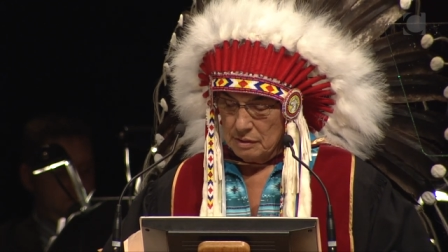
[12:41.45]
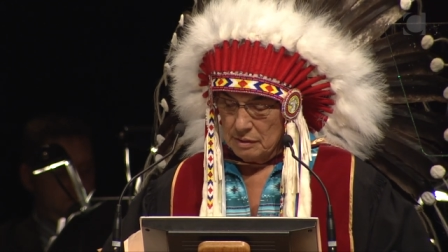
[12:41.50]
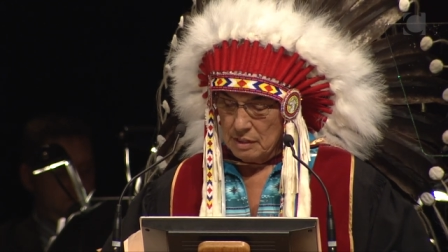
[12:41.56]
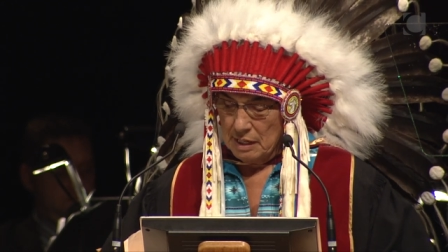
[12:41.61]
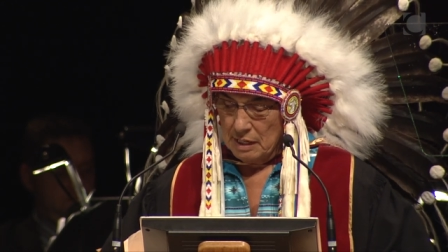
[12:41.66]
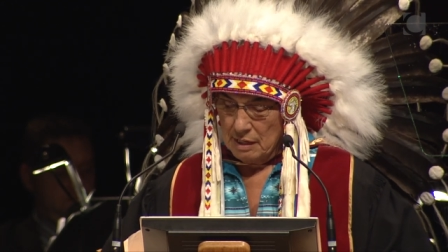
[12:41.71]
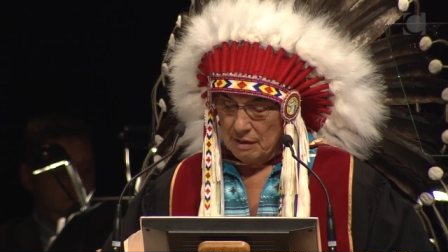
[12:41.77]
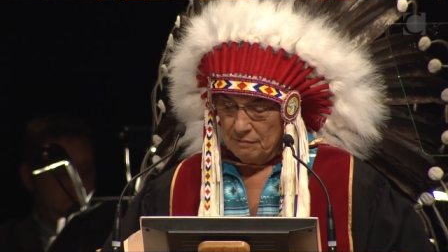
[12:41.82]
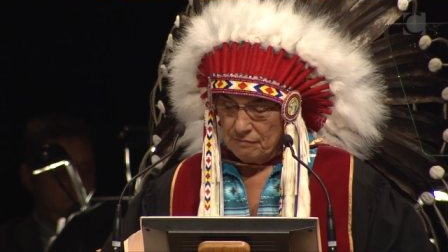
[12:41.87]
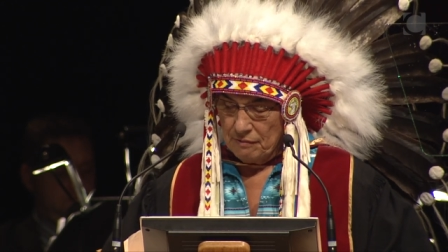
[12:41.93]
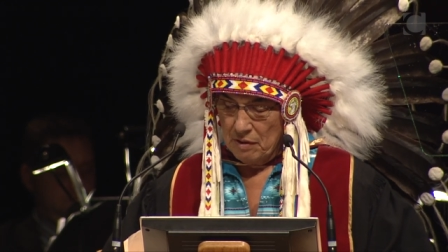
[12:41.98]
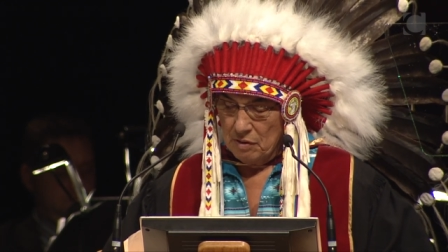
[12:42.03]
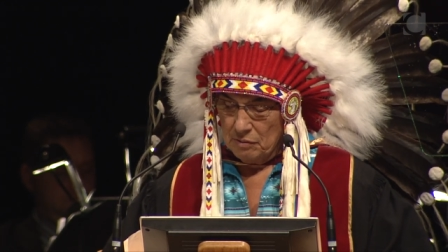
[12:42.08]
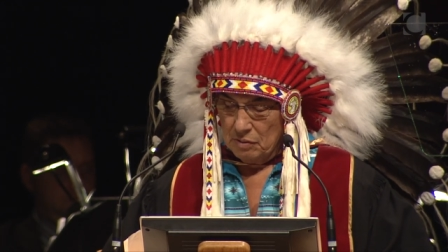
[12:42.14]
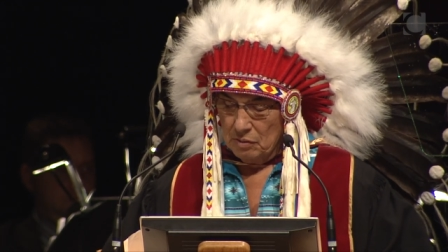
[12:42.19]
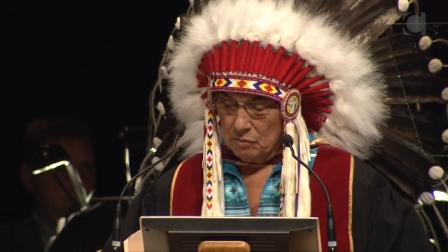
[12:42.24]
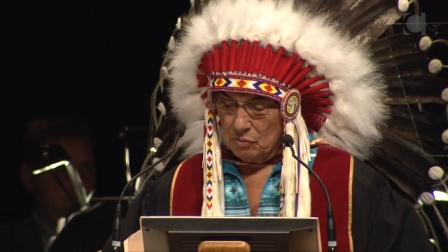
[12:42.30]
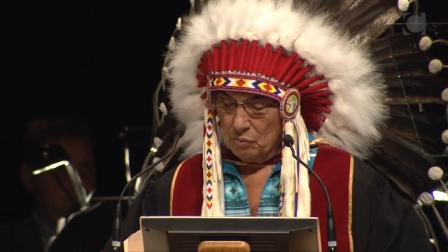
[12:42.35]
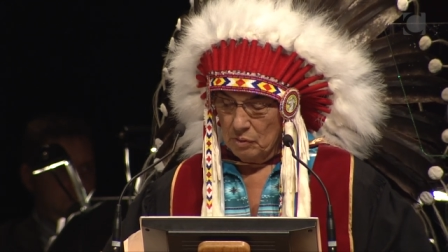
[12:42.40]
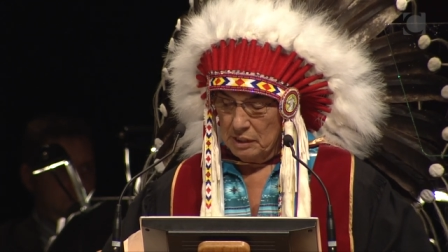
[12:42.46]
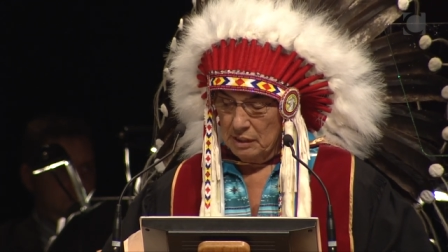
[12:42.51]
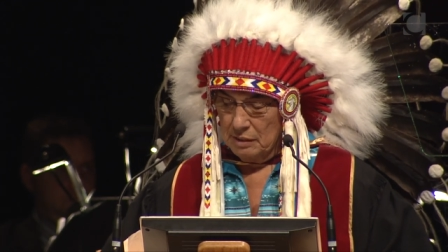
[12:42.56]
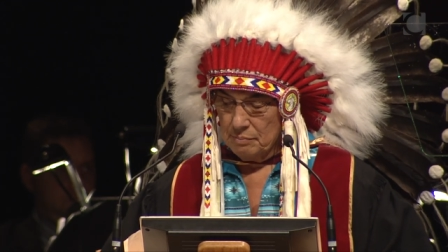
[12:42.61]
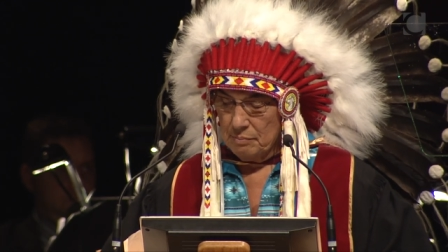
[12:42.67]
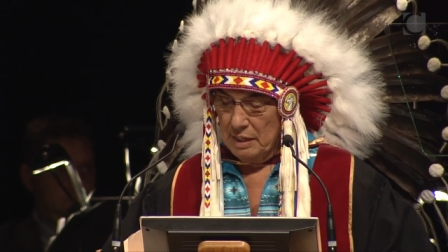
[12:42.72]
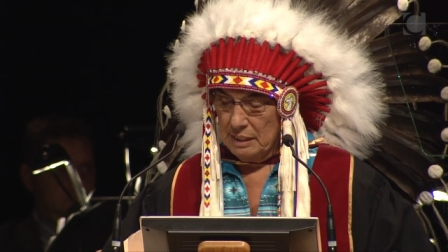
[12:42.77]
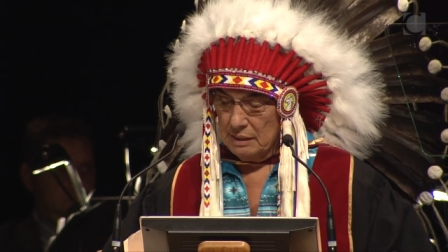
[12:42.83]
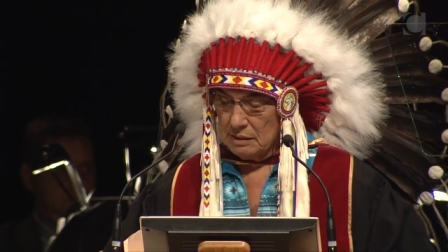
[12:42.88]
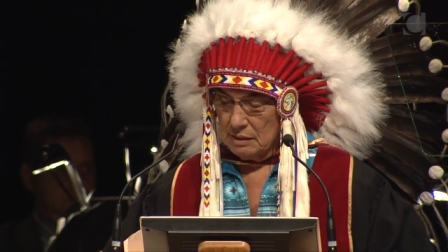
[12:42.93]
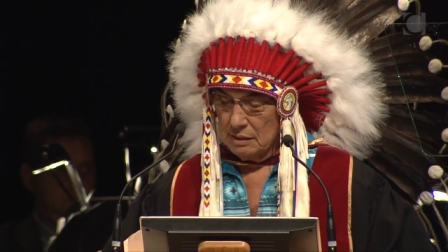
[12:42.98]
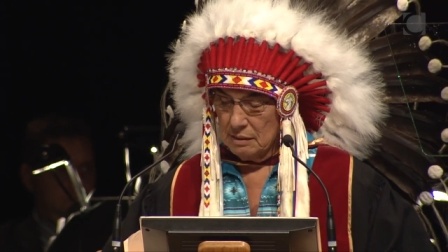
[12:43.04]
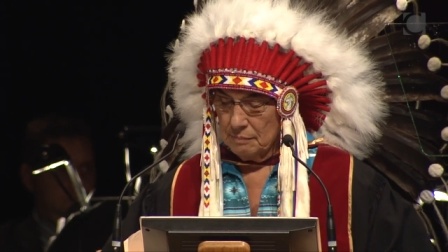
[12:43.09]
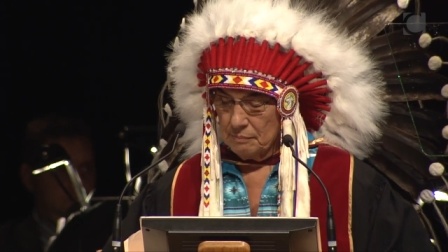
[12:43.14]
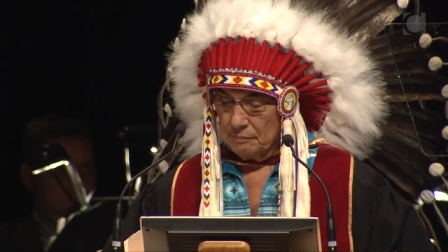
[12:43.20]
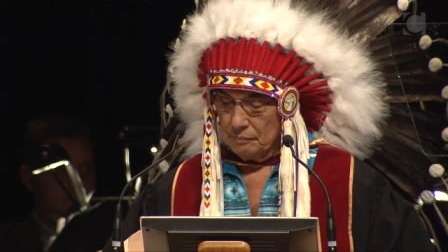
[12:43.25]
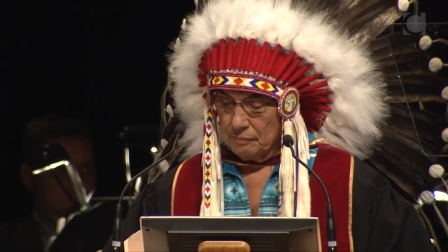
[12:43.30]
that I found out what it meant,